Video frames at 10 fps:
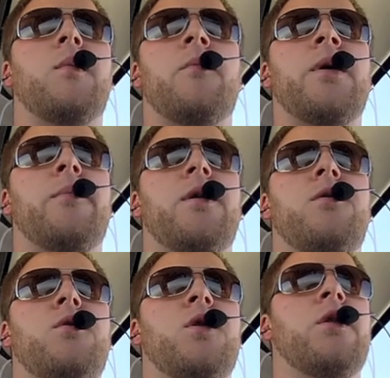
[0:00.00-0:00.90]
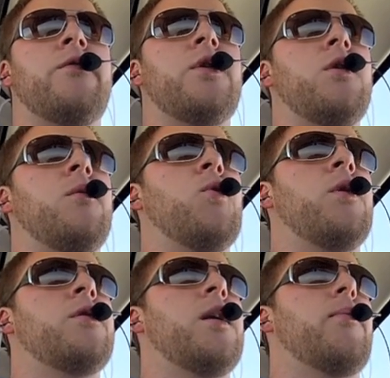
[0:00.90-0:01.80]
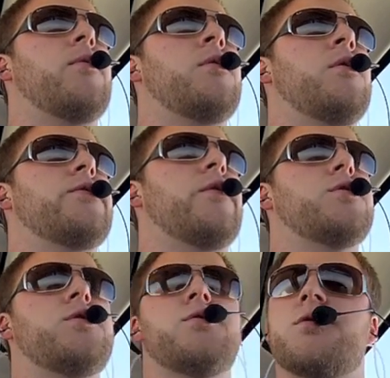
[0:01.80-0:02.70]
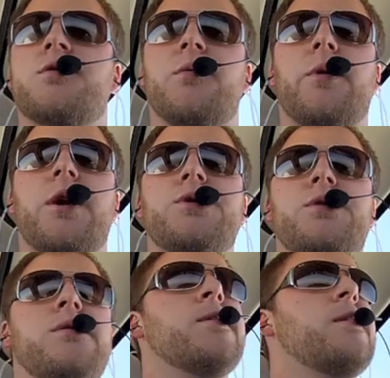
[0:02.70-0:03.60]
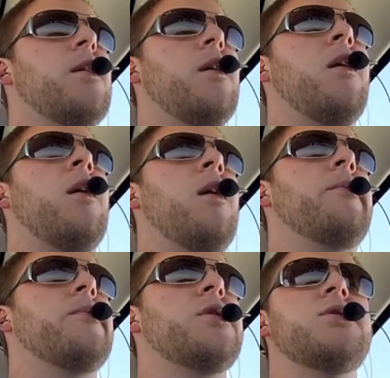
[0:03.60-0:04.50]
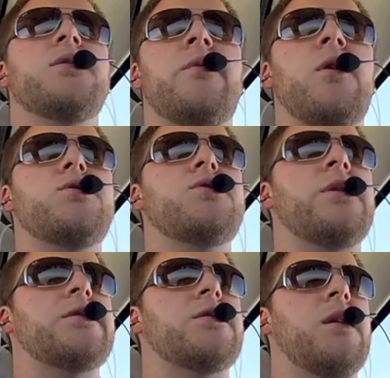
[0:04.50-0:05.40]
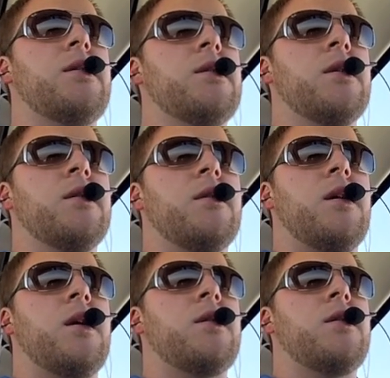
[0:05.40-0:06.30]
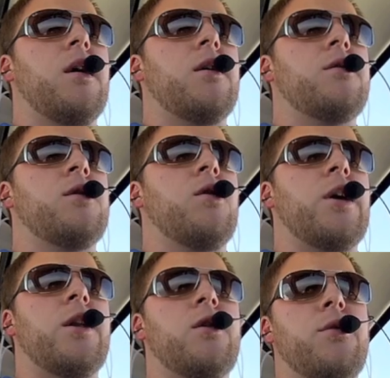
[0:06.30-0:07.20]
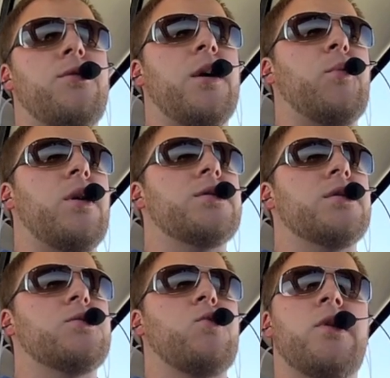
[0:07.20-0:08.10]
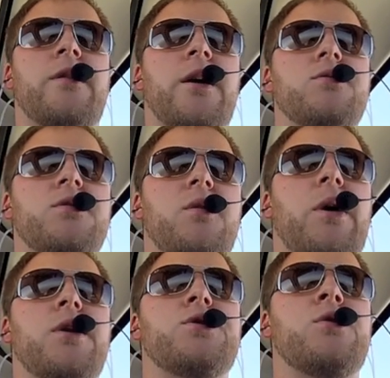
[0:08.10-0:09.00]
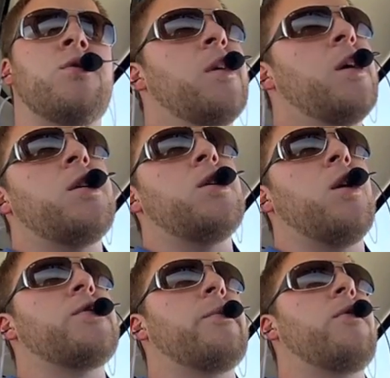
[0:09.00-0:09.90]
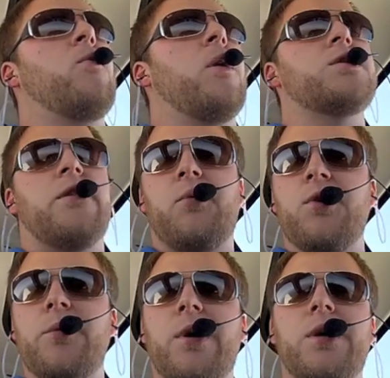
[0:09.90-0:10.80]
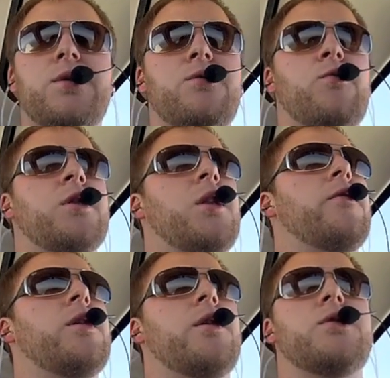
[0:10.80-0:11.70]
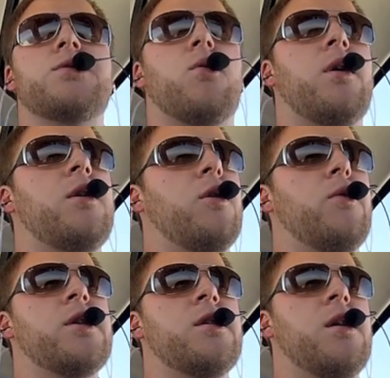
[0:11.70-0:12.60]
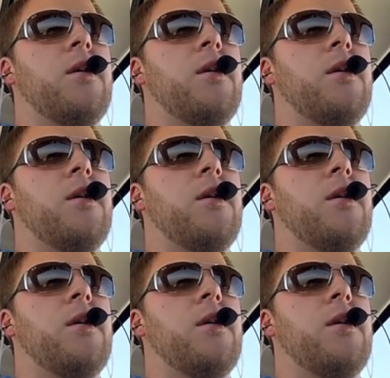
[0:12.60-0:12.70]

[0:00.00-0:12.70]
I'm happy to do another video more in depth, as far as usage of the parachute. But just let me know what you guys think, and kind of your thought process of what that goes with the parachute. If some of you watching have pulled the parachute, we'd love to hear your story. We can